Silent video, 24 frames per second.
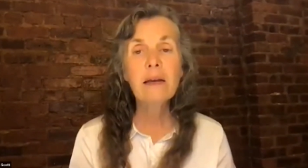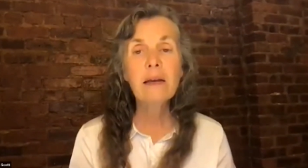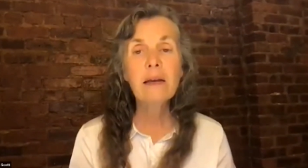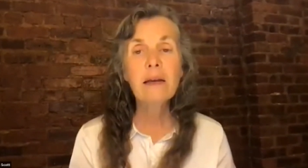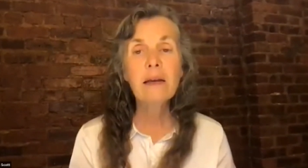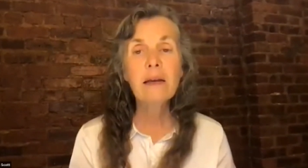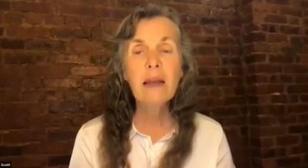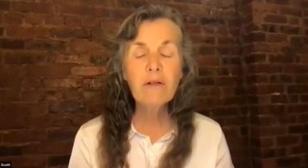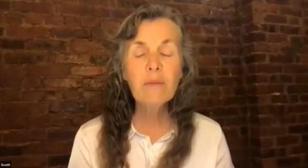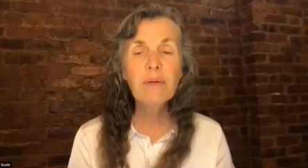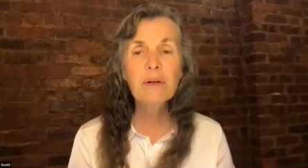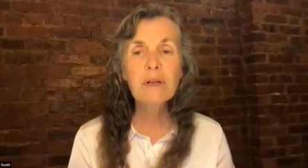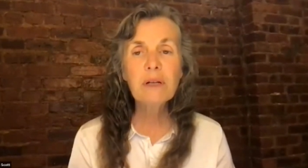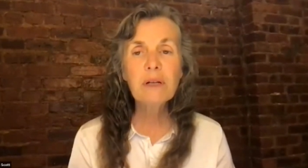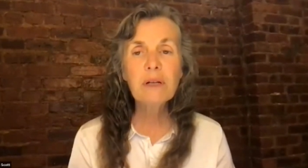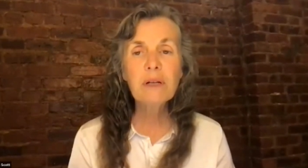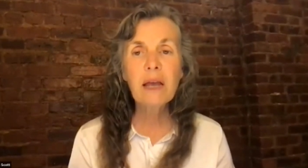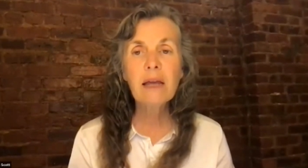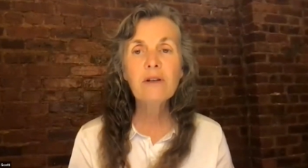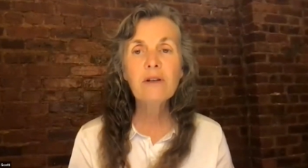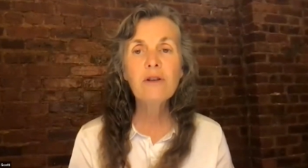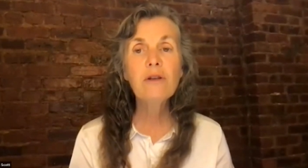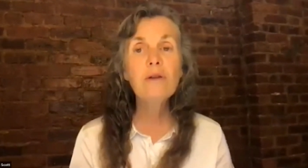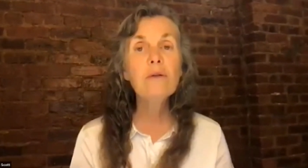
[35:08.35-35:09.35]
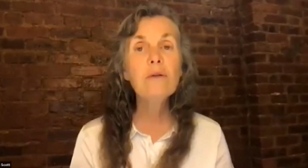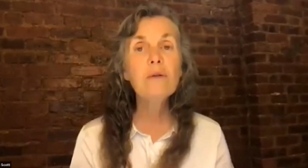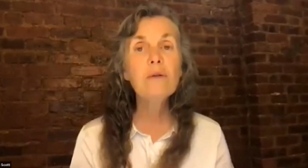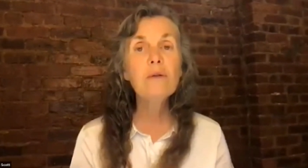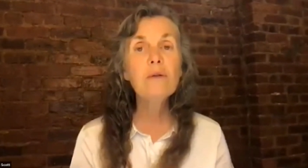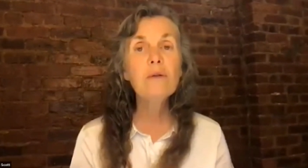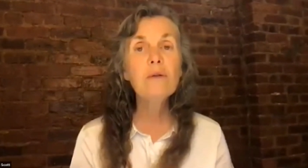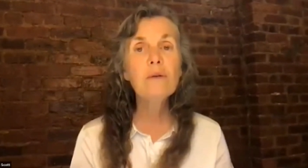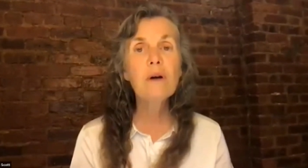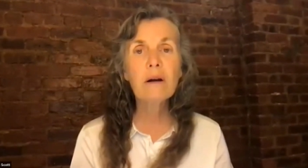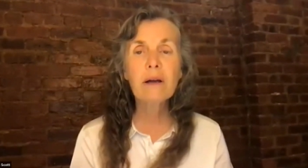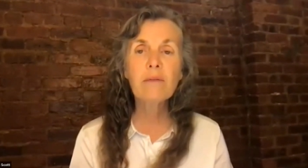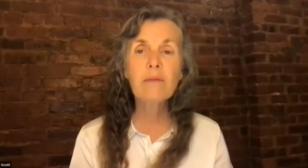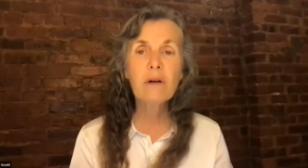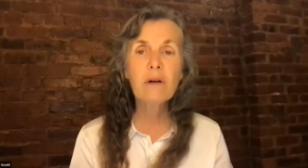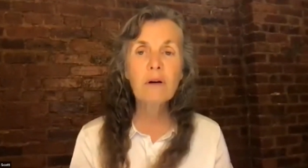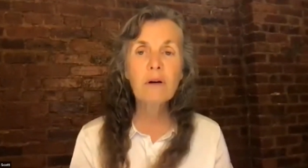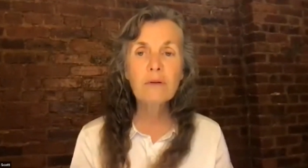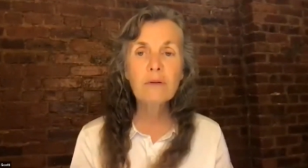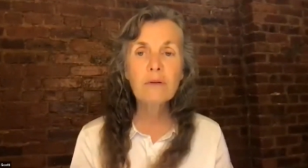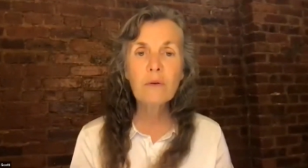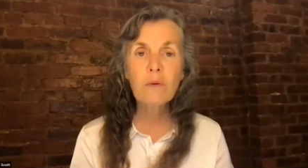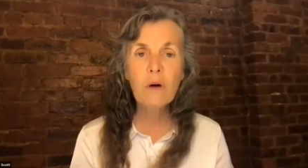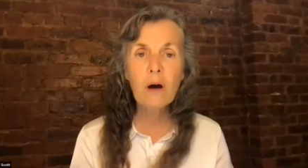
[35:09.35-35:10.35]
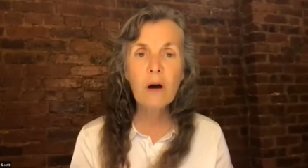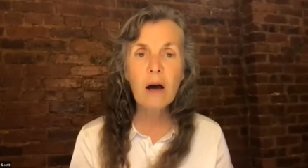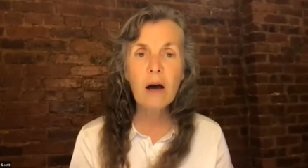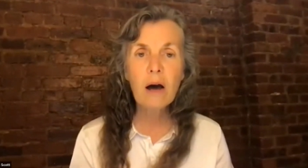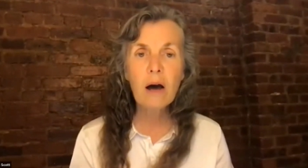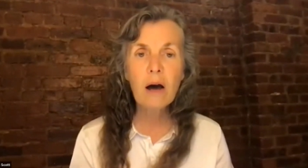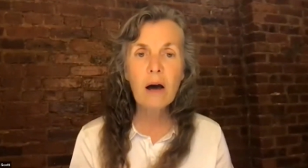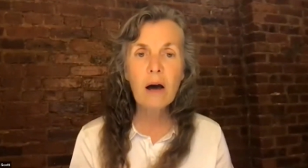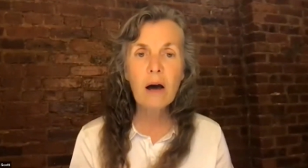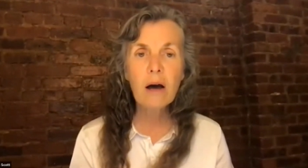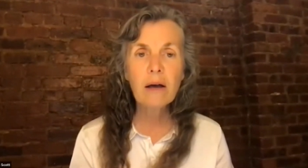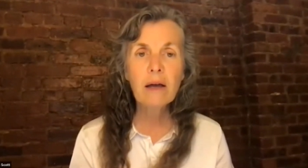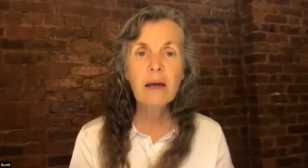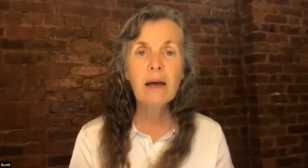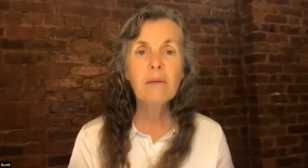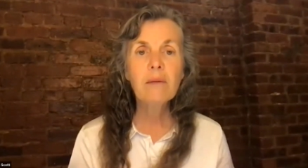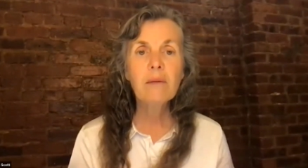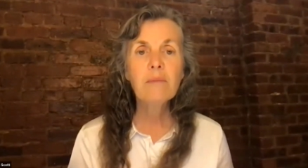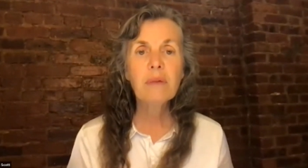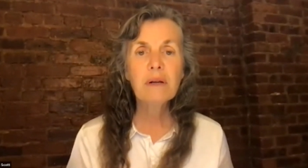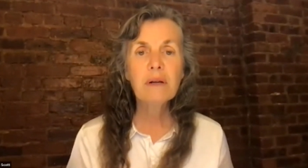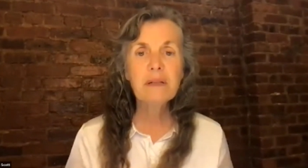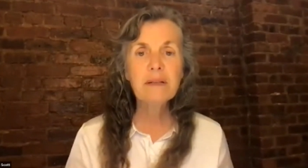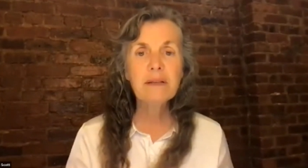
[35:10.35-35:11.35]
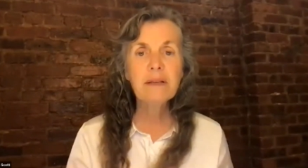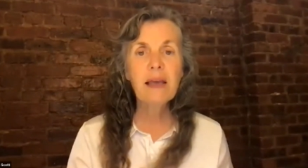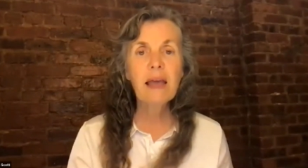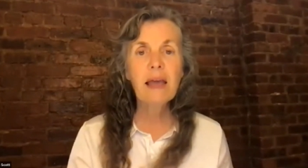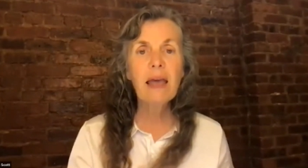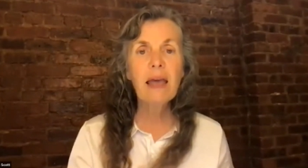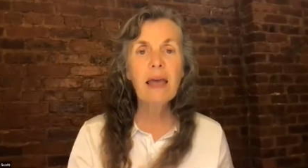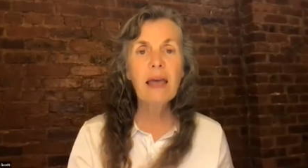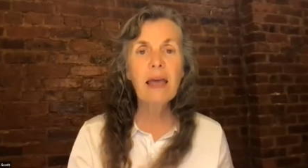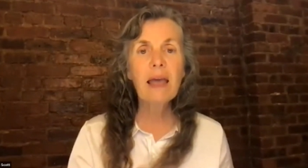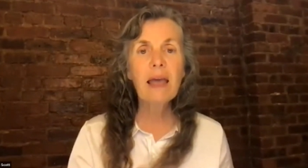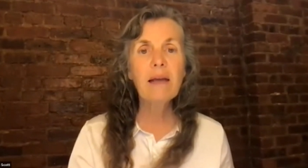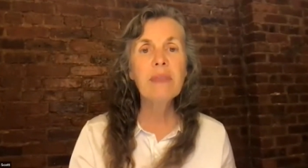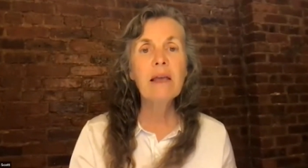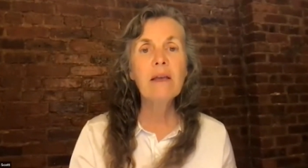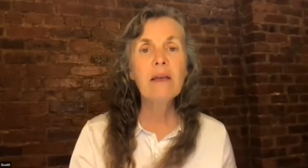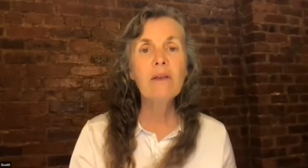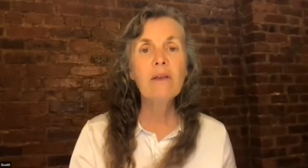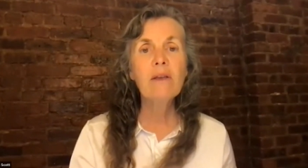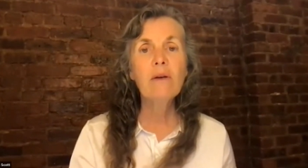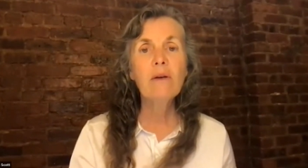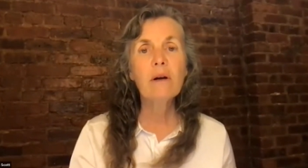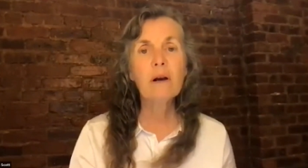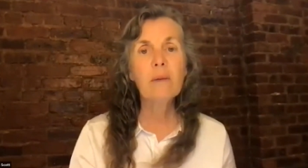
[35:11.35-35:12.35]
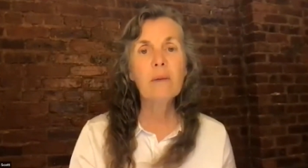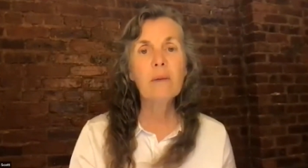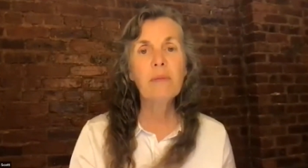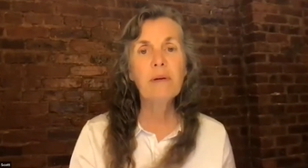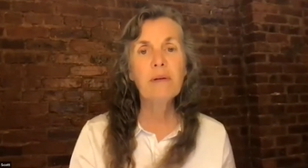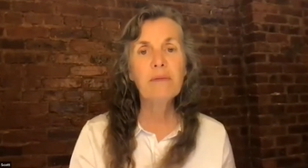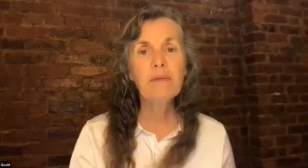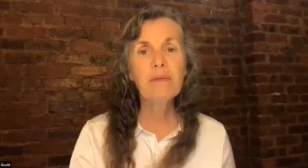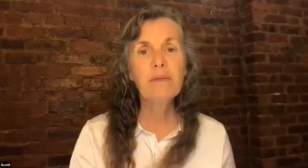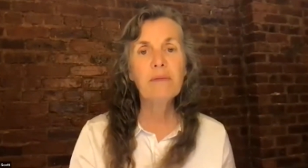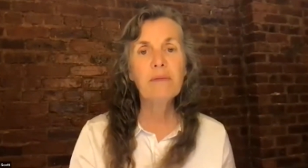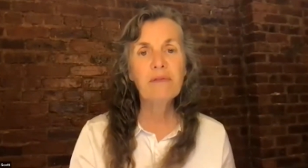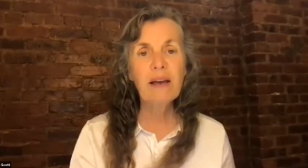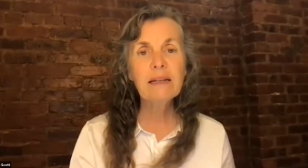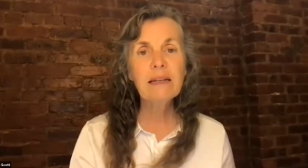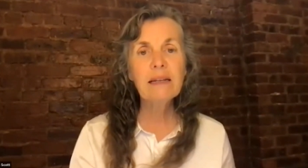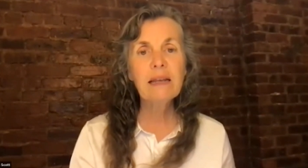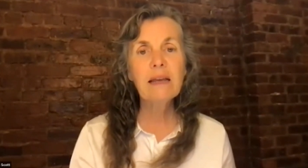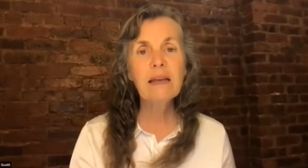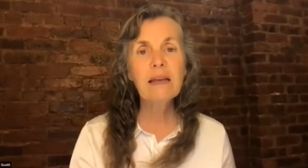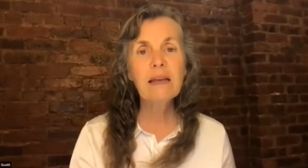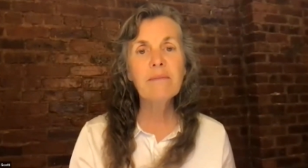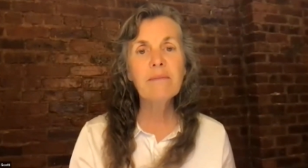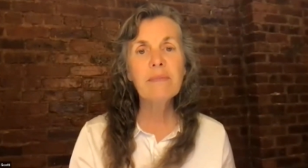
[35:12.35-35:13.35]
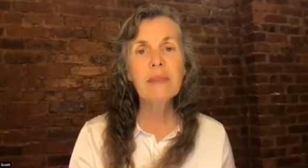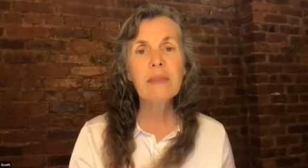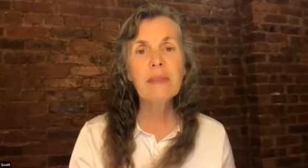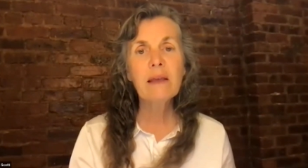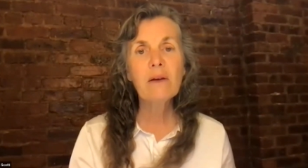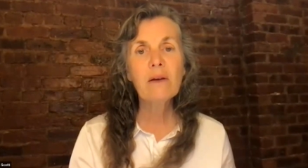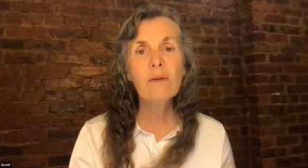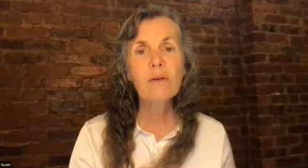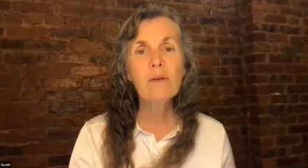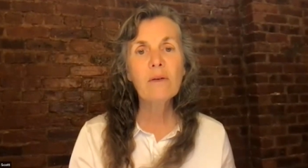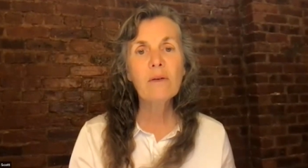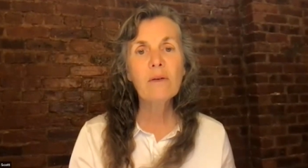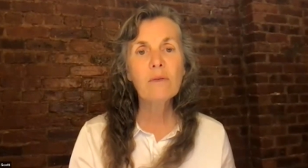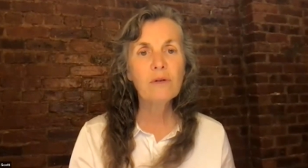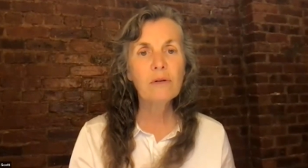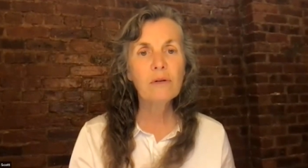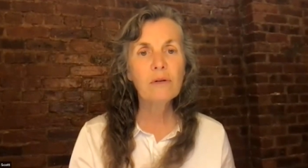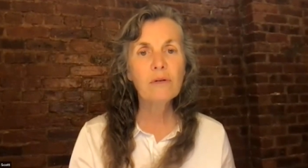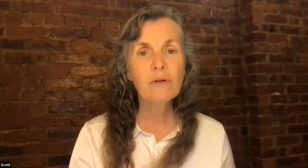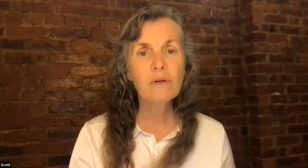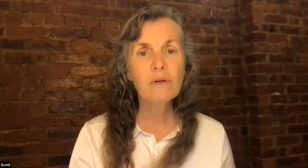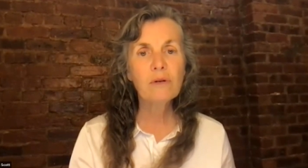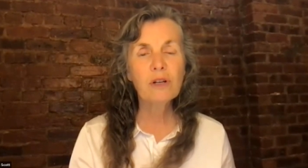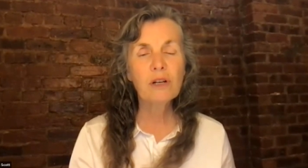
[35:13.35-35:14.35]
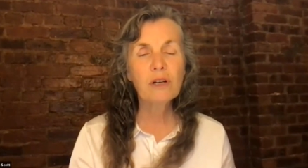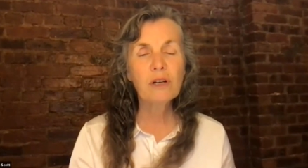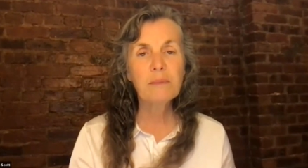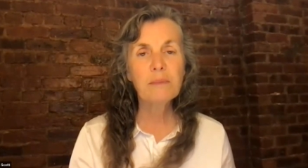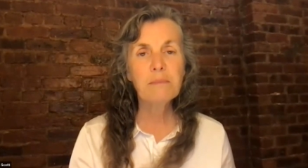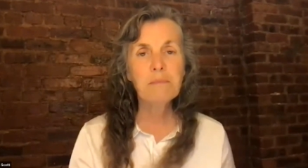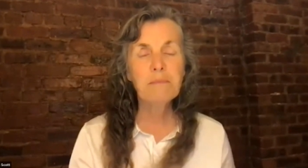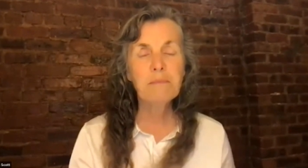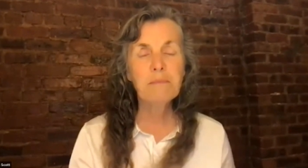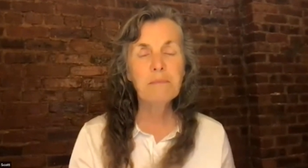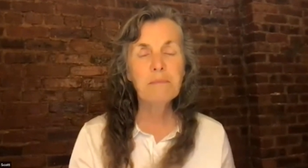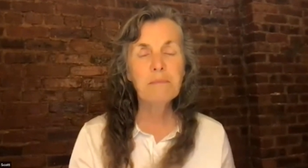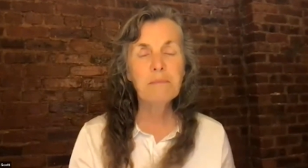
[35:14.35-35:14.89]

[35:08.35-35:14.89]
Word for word: Never pretend you are a Rose-Croix, but say you are a perfecting Rosicrucian.